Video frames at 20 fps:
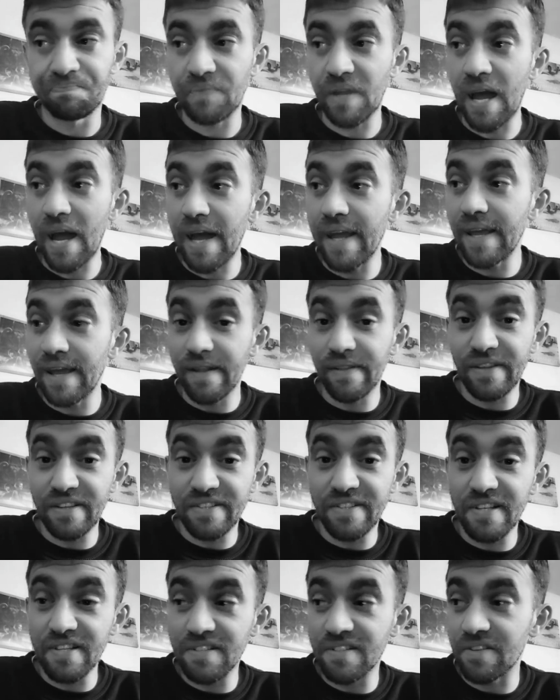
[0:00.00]
Hey, this
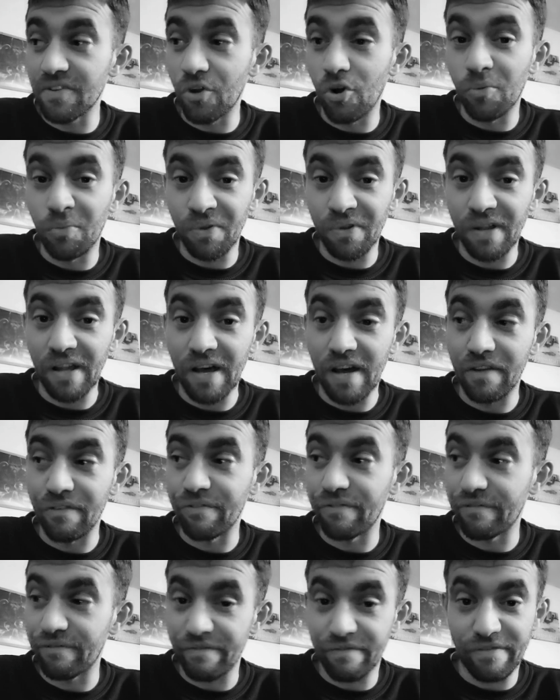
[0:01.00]
is a normal life
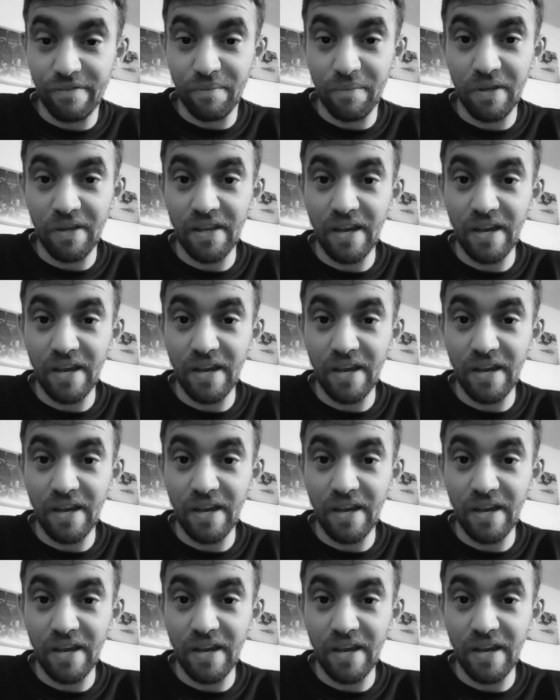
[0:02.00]
for me.